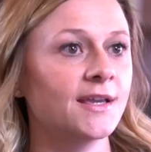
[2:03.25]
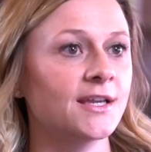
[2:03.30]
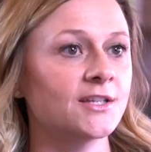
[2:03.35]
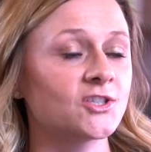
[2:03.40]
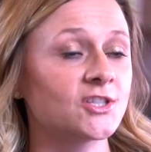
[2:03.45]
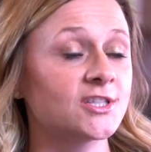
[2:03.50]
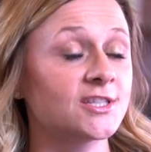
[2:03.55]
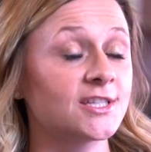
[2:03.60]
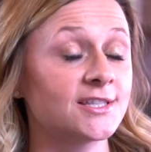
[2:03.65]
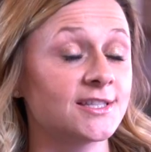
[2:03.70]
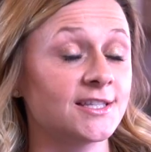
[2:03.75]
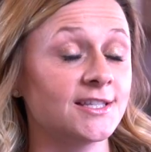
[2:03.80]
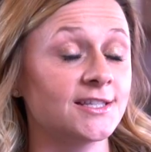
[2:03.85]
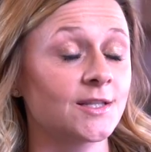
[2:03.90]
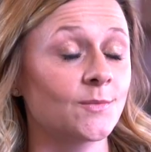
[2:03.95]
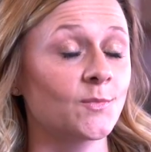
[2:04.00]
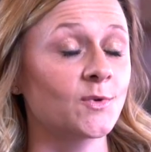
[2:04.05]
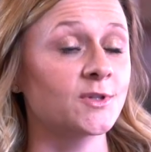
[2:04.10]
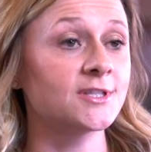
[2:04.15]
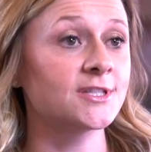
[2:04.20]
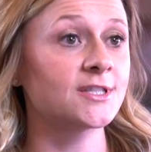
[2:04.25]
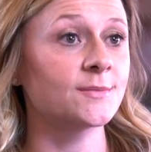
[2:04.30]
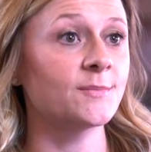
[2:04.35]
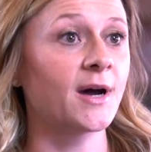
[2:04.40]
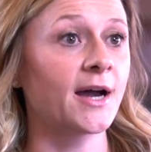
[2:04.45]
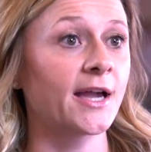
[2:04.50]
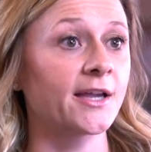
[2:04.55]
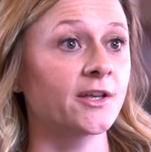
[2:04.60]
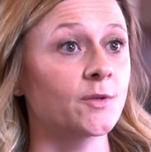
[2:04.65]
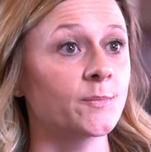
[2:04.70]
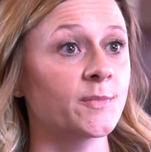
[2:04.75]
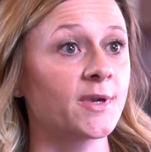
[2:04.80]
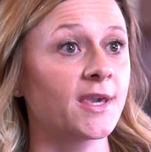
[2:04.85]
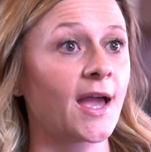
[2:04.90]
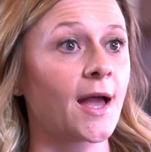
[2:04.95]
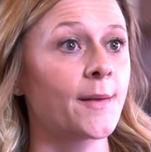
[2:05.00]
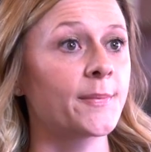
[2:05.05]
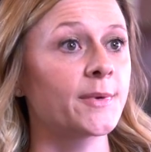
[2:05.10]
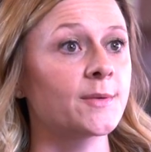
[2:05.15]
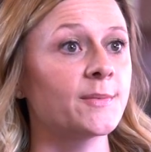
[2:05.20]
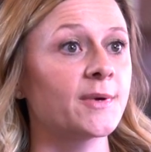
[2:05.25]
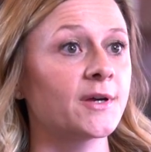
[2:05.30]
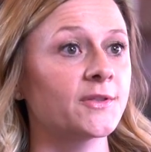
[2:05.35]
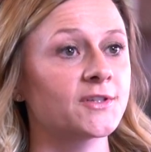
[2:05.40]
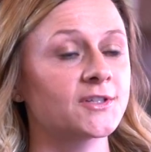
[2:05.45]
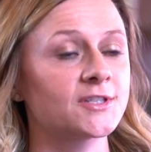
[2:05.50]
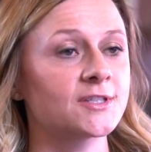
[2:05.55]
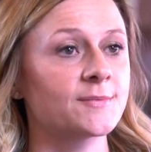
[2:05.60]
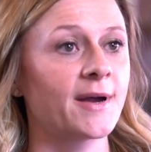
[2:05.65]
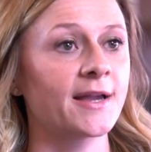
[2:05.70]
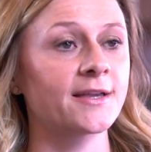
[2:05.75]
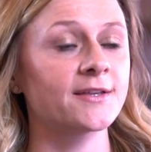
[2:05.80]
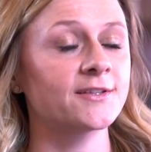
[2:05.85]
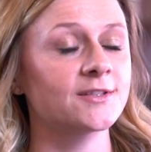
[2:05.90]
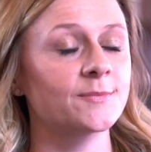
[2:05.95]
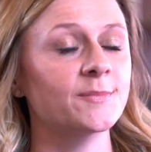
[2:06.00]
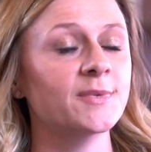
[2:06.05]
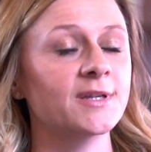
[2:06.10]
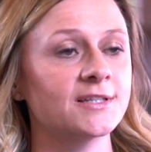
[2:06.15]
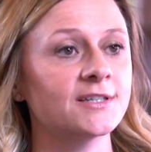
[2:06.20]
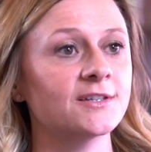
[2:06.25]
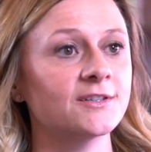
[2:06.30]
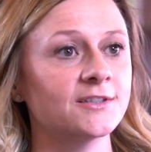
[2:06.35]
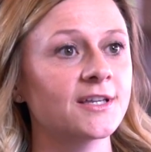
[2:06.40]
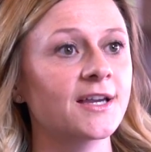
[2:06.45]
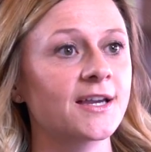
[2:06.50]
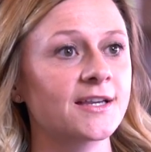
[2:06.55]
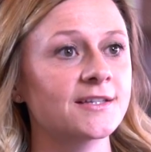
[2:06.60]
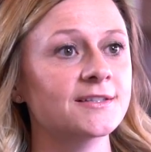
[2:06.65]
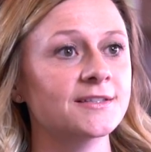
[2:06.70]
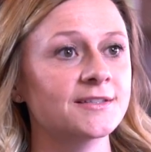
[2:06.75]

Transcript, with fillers: And just to see someone smile and be happy about their smile is a big deal to us.